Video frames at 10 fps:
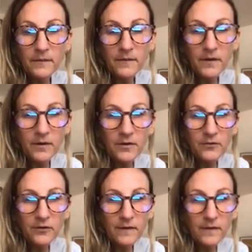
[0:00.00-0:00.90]
So
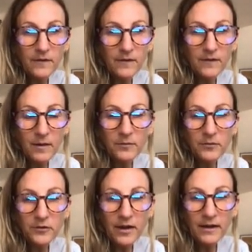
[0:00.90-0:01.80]
just
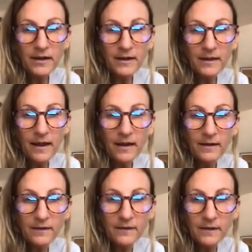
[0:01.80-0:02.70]
double checking
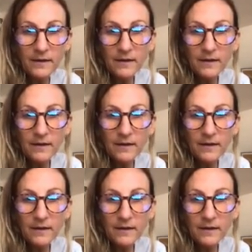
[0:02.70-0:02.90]
that.